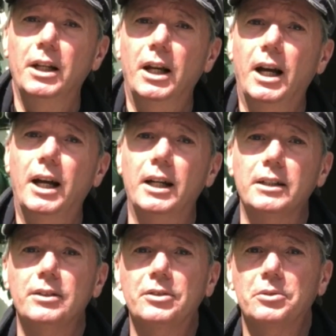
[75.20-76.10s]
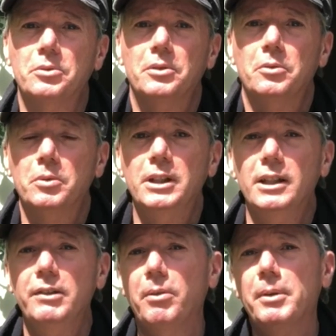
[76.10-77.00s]
and we
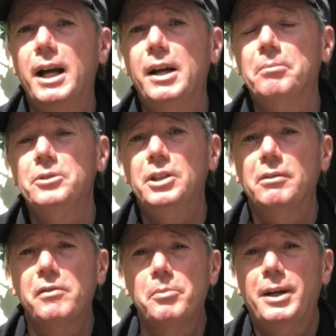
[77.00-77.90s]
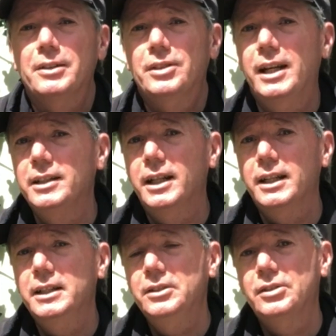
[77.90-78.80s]
leave them there generally for about 10
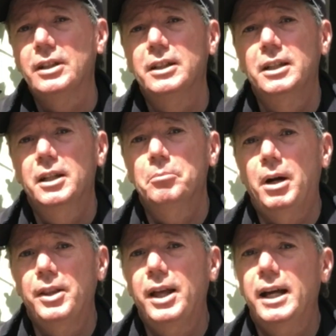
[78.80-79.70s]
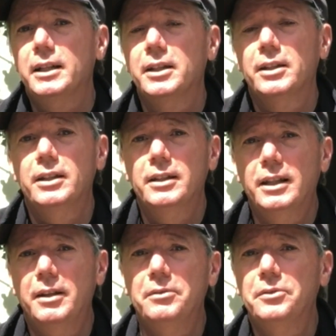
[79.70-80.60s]
days. By then
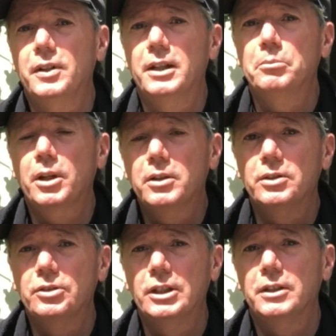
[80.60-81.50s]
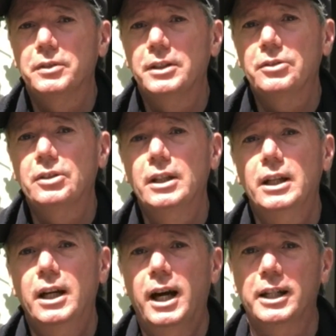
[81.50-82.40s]
they've broken surface,
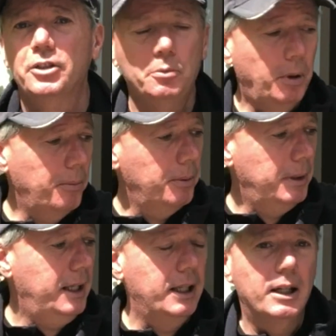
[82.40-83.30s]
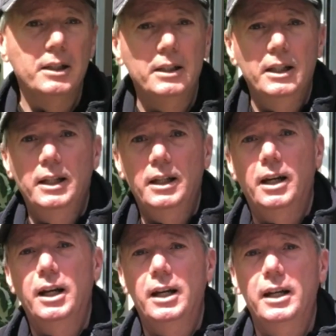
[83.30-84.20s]
and I just pop them here
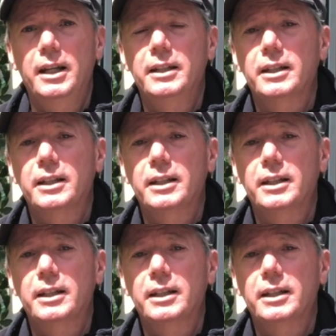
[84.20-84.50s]
in the